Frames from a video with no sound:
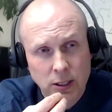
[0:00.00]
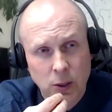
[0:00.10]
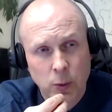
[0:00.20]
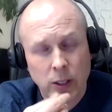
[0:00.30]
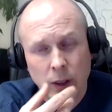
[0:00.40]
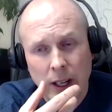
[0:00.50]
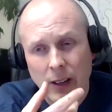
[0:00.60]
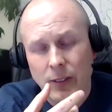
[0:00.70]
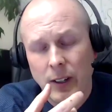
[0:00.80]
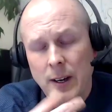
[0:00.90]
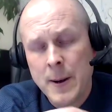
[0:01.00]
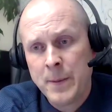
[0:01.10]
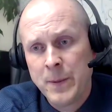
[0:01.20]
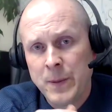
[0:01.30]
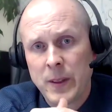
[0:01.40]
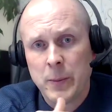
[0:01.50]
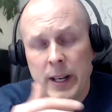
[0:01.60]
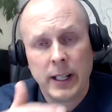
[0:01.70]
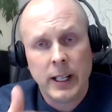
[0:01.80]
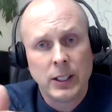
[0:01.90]
So when you have the
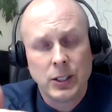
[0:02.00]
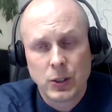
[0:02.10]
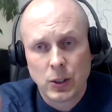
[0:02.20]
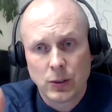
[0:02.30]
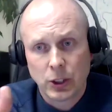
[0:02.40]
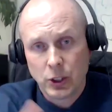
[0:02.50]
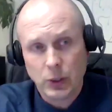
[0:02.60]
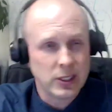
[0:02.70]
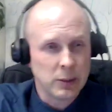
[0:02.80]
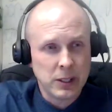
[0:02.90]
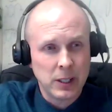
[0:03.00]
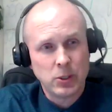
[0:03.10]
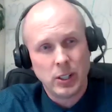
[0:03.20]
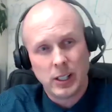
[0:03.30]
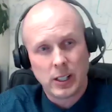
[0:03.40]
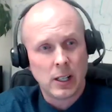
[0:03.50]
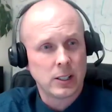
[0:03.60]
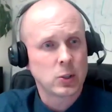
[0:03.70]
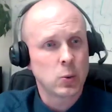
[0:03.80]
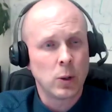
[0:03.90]
medications overshoot, sometimes you get kind
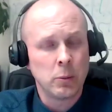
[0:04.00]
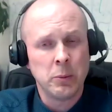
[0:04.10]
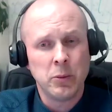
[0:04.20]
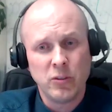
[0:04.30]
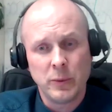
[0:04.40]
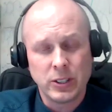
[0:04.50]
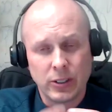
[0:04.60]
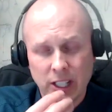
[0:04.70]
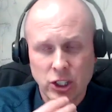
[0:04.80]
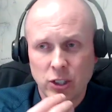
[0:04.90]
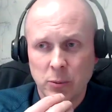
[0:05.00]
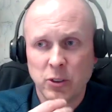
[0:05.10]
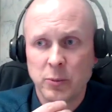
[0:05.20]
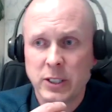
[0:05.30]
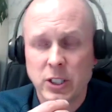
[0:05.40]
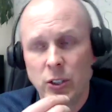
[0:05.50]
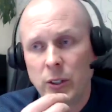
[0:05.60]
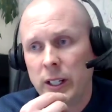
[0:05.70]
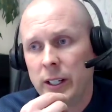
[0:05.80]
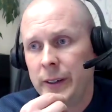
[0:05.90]
of squirmy movements or extra movements, and you
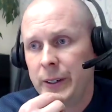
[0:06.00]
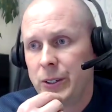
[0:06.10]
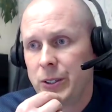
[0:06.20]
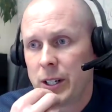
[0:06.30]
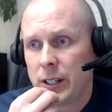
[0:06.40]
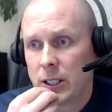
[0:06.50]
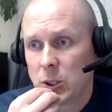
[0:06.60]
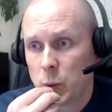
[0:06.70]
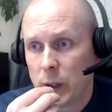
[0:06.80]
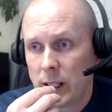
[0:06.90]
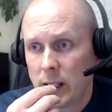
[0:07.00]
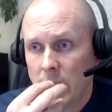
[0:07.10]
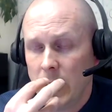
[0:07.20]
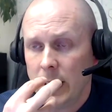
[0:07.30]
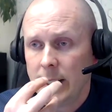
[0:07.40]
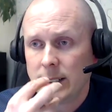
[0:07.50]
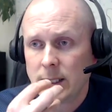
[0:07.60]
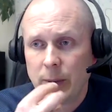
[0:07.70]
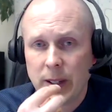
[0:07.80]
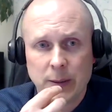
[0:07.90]
can get it in your tongue as well. And
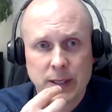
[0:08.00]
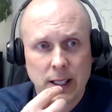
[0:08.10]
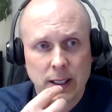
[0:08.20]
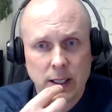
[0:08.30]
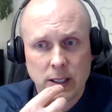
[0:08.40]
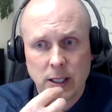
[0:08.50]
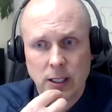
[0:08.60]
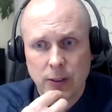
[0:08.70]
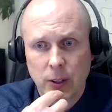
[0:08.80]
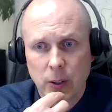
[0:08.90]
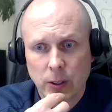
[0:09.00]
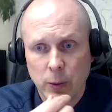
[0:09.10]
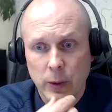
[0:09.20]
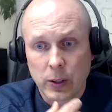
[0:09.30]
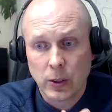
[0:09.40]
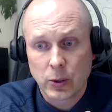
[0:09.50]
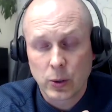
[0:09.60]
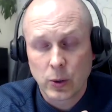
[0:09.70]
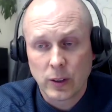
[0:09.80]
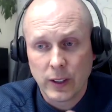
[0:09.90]
sometimes that leads to difficulty with
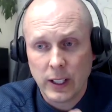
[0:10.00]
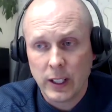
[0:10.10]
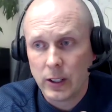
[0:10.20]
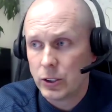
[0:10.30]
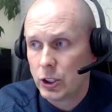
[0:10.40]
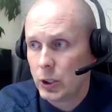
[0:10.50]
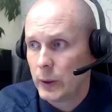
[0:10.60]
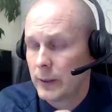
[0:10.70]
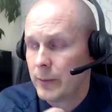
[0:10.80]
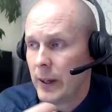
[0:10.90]
control of eating or chewing.